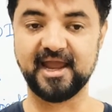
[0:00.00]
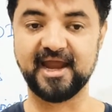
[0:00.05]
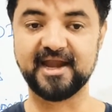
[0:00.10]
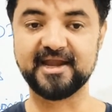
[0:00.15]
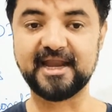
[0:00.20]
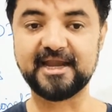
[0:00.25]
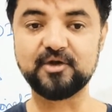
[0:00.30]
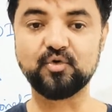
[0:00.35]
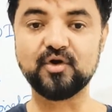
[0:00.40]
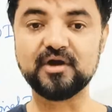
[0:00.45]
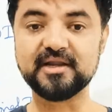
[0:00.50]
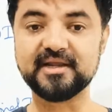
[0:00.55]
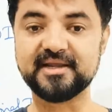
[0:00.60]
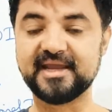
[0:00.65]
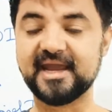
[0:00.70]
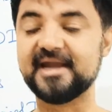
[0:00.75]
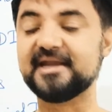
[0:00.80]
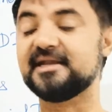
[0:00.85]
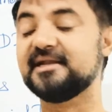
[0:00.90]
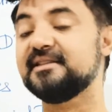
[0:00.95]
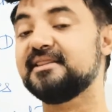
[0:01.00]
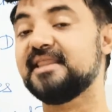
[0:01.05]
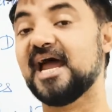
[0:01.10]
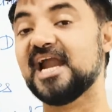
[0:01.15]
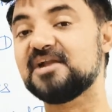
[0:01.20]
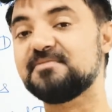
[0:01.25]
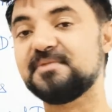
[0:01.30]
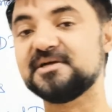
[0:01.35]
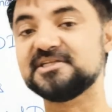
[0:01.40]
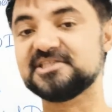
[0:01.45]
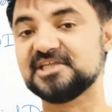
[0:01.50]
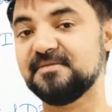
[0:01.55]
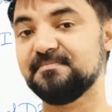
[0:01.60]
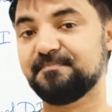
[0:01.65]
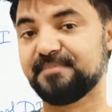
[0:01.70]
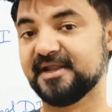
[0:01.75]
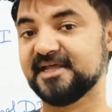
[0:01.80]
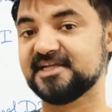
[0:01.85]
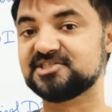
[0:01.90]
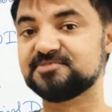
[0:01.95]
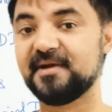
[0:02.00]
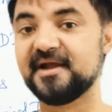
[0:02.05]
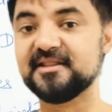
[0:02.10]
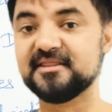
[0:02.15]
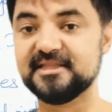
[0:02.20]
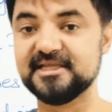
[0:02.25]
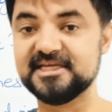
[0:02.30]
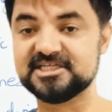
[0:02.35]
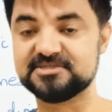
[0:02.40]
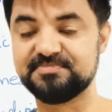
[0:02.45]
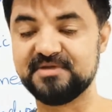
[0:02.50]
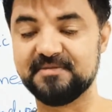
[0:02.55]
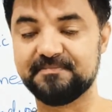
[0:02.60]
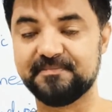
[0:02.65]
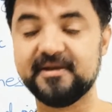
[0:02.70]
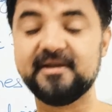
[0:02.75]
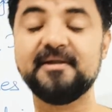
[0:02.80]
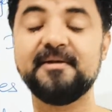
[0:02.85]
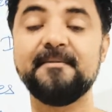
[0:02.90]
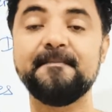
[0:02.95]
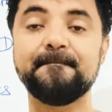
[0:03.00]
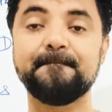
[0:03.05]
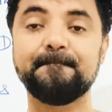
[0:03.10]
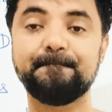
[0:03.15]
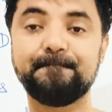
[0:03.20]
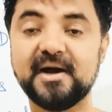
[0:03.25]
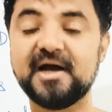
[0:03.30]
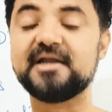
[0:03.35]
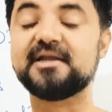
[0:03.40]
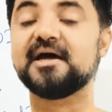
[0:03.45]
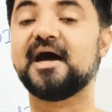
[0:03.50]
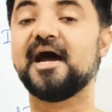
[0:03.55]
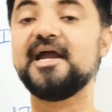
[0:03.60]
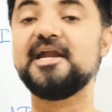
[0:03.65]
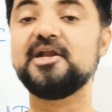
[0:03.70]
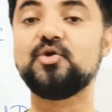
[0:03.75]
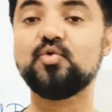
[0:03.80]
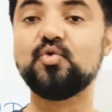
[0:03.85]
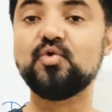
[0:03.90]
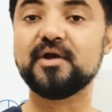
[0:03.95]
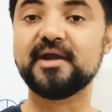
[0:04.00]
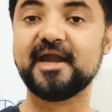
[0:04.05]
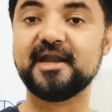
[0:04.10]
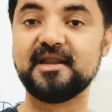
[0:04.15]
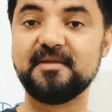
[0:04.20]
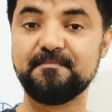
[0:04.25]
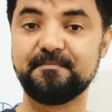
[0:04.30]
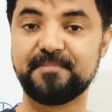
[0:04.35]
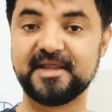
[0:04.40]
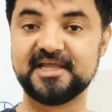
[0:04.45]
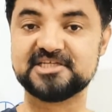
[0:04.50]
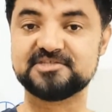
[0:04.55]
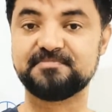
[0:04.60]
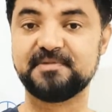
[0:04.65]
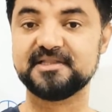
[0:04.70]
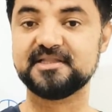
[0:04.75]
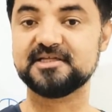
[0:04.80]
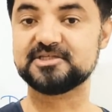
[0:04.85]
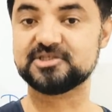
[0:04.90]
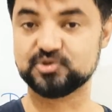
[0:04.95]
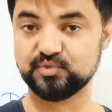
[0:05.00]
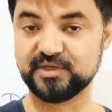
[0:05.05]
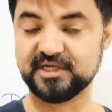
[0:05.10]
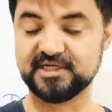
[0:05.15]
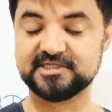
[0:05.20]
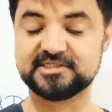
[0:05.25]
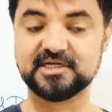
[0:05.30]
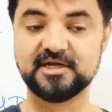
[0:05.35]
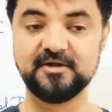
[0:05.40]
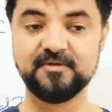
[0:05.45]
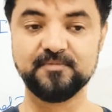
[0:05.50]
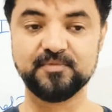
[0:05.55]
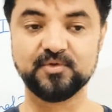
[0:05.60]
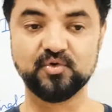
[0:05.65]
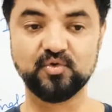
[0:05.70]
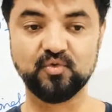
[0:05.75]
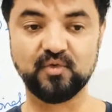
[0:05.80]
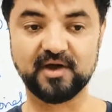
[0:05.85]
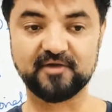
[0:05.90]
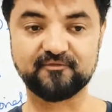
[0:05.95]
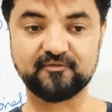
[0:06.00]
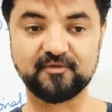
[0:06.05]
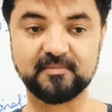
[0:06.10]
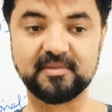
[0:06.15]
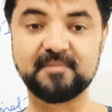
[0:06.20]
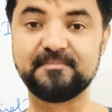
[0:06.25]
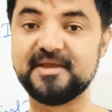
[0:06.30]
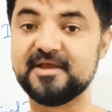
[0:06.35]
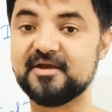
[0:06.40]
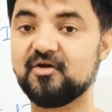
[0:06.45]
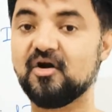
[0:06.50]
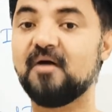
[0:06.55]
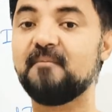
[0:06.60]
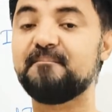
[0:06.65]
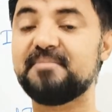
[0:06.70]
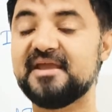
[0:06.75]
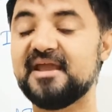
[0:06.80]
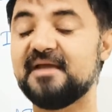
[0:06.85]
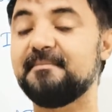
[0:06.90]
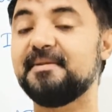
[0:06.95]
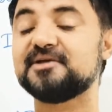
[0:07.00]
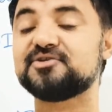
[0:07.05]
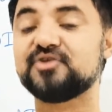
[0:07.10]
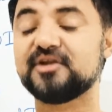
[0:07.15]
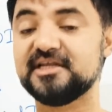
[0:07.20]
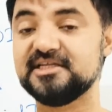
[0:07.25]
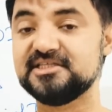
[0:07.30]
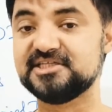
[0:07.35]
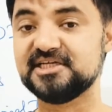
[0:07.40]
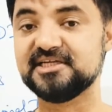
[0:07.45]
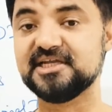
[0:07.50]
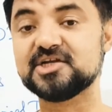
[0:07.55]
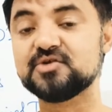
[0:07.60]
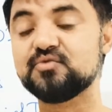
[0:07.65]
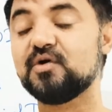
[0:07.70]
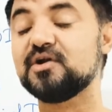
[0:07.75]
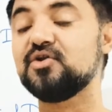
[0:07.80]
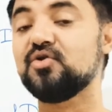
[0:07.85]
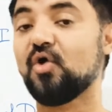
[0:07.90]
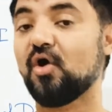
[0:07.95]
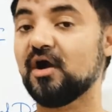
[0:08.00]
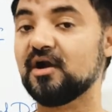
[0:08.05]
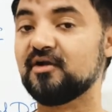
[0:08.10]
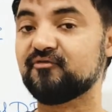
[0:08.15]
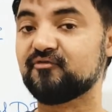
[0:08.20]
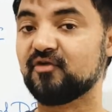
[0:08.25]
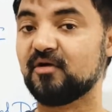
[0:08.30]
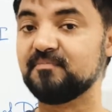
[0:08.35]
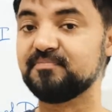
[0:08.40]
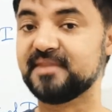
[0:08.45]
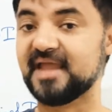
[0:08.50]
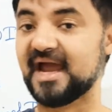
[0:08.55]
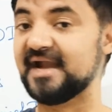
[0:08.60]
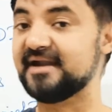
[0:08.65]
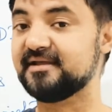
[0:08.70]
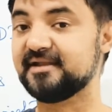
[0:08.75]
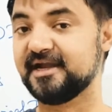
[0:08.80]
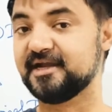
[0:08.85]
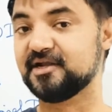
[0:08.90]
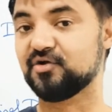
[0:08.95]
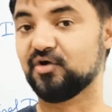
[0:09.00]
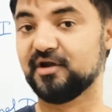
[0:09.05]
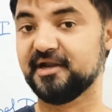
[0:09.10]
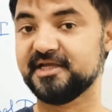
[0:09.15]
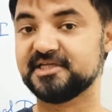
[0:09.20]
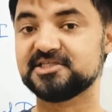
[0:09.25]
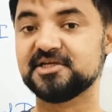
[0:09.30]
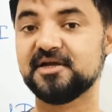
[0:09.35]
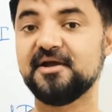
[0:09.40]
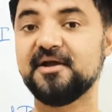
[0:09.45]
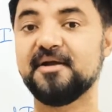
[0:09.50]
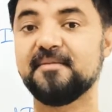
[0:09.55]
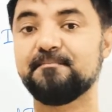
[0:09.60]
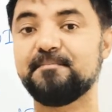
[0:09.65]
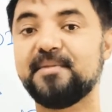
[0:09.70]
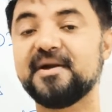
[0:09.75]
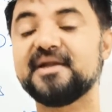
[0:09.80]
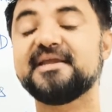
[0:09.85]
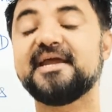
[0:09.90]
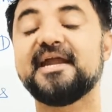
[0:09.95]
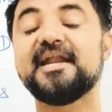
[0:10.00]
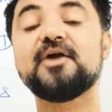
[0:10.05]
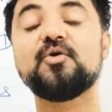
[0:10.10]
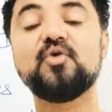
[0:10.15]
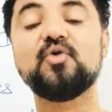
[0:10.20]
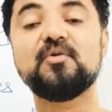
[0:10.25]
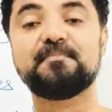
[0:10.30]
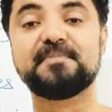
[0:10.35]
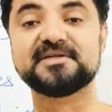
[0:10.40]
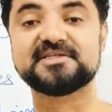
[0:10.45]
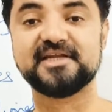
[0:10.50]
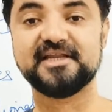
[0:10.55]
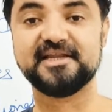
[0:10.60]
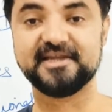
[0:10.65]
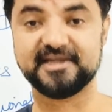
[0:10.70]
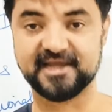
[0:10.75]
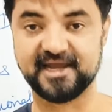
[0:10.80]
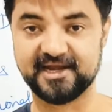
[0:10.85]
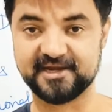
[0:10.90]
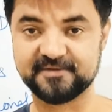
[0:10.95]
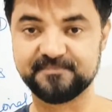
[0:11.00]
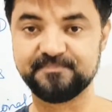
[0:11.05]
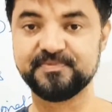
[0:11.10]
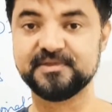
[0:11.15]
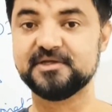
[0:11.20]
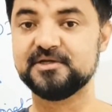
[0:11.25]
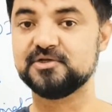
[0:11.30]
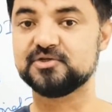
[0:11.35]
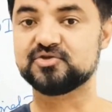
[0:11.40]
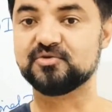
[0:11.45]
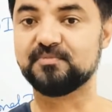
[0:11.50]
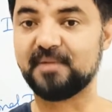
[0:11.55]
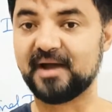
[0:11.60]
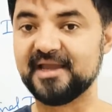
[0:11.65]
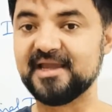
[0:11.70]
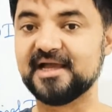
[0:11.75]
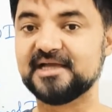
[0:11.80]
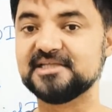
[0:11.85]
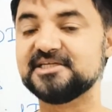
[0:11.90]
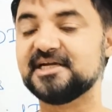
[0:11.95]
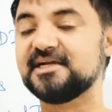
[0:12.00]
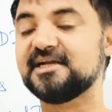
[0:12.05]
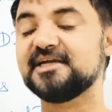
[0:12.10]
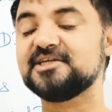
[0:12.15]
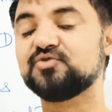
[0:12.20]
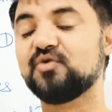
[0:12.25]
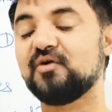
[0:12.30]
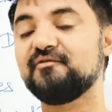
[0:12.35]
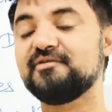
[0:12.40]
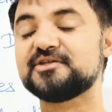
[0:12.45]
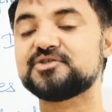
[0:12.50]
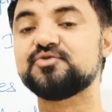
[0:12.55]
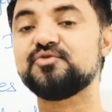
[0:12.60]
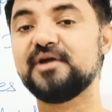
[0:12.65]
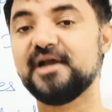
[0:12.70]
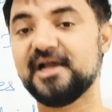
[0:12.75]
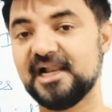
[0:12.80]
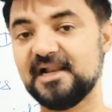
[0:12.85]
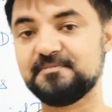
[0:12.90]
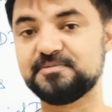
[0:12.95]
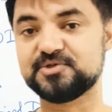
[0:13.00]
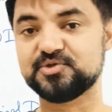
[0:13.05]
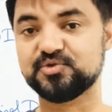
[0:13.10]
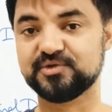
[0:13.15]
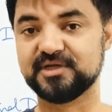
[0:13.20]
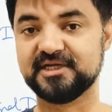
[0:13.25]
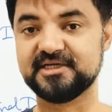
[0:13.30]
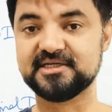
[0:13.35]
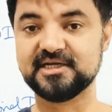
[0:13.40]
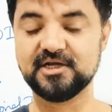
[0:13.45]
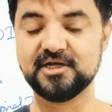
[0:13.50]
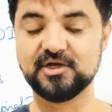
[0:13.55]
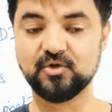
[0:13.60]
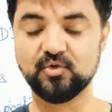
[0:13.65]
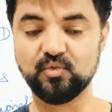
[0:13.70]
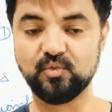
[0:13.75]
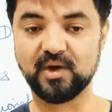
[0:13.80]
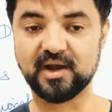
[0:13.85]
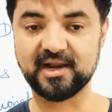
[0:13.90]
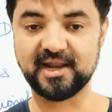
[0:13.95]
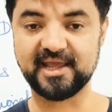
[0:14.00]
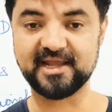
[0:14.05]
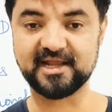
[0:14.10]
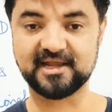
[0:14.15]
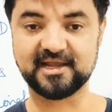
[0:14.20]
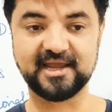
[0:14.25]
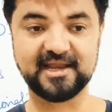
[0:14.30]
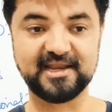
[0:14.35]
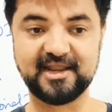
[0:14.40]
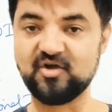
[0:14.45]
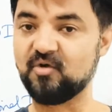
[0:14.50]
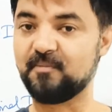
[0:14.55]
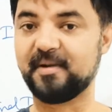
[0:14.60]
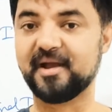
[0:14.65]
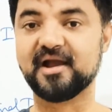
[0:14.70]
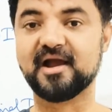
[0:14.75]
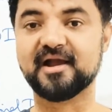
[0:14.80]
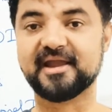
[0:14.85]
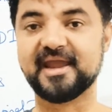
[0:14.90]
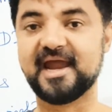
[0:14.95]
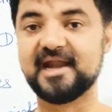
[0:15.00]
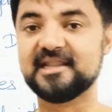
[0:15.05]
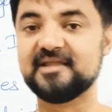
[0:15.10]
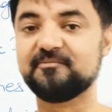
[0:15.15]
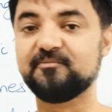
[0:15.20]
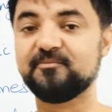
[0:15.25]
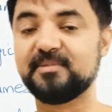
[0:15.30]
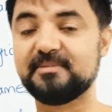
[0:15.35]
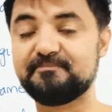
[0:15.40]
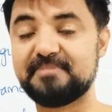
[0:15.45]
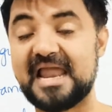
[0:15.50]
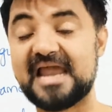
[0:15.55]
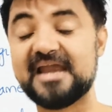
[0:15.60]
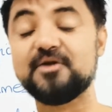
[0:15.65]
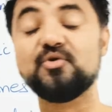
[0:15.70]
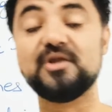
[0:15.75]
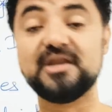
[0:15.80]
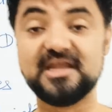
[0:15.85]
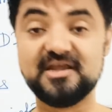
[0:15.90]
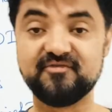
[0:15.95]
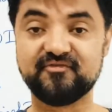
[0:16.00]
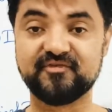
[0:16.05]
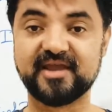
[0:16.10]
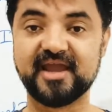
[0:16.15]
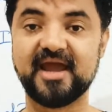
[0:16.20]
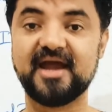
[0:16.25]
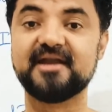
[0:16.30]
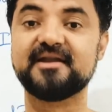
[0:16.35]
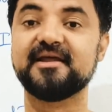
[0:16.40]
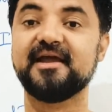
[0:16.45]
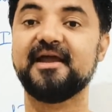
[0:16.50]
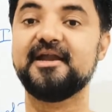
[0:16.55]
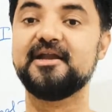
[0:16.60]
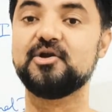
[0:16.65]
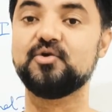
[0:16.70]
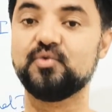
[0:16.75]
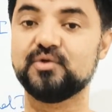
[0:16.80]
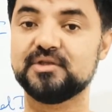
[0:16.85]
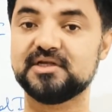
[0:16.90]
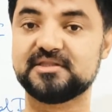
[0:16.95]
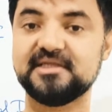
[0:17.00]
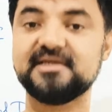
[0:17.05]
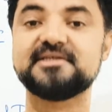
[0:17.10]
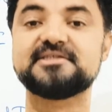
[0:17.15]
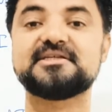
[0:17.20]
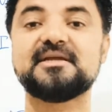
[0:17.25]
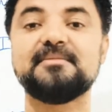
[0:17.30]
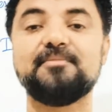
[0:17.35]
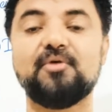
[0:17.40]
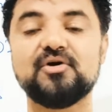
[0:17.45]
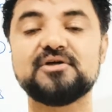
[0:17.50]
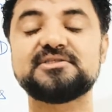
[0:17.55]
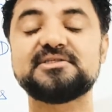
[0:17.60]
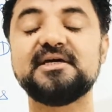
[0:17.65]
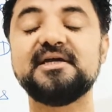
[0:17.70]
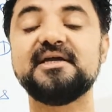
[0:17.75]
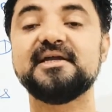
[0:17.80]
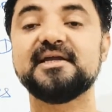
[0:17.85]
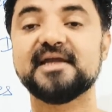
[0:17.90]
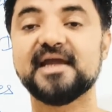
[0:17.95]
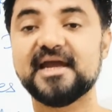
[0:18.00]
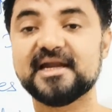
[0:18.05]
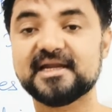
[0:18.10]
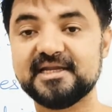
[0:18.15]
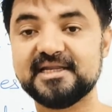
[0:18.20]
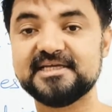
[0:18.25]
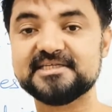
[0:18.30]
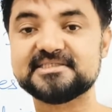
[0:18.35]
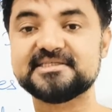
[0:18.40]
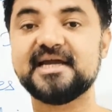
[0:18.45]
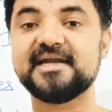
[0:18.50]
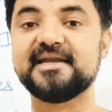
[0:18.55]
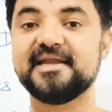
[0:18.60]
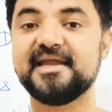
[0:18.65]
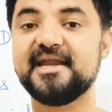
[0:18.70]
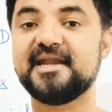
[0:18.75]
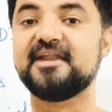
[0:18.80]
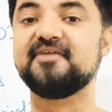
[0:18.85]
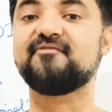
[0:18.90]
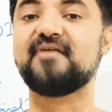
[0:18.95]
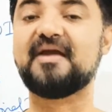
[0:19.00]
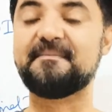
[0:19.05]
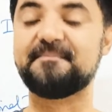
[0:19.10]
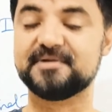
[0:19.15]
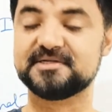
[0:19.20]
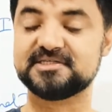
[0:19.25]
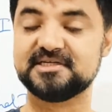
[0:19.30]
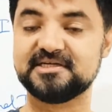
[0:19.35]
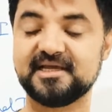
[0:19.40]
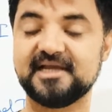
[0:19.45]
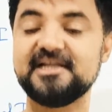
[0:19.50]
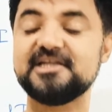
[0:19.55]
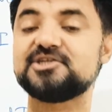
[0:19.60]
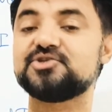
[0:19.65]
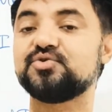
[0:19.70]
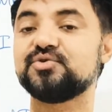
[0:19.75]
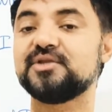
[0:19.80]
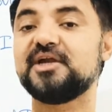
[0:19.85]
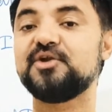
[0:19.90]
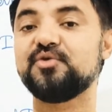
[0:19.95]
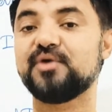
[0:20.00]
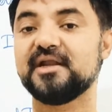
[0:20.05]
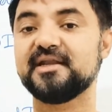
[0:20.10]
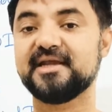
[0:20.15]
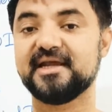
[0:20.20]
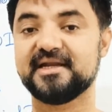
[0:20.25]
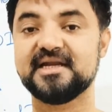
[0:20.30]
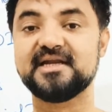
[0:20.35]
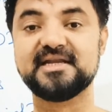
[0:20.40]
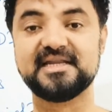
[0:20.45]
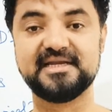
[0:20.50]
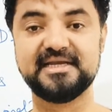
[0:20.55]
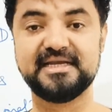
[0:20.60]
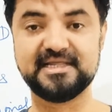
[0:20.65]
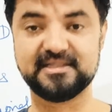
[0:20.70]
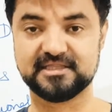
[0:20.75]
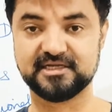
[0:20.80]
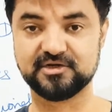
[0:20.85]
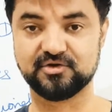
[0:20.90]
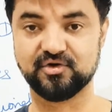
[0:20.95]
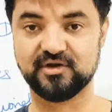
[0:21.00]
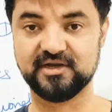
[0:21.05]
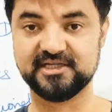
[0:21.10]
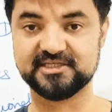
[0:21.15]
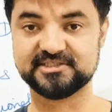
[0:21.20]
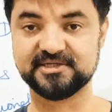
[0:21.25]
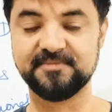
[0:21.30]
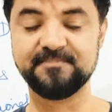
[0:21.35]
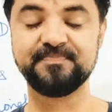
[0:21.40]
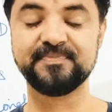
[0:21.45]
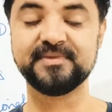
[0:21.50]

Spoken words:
And I don't get that much impressed by these people. But I do get impressed by the students who are from the BCom, BMS or engineer who are not from that great college but get a good percentile in CAT. So my agenda is always to help students who are like ke nahi ho payega CAT, they're planning to leave CAT and do other things. Ke boss, at least get 85 percentile so that you can get a decent college.